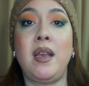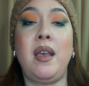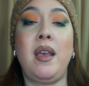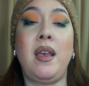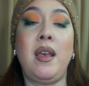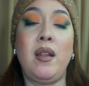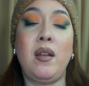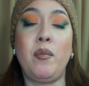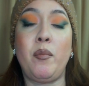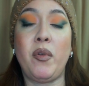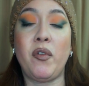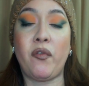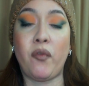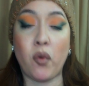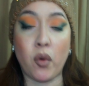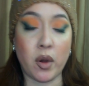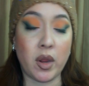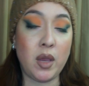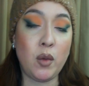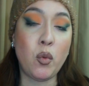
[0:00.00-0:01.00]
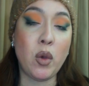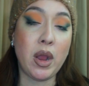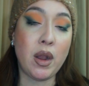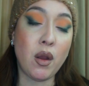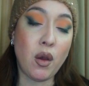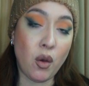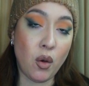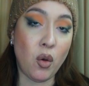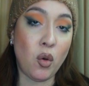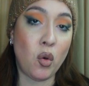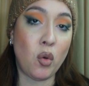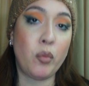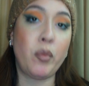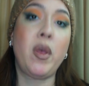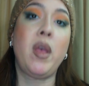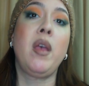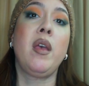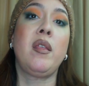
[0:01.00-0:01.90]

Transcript: and before he went home,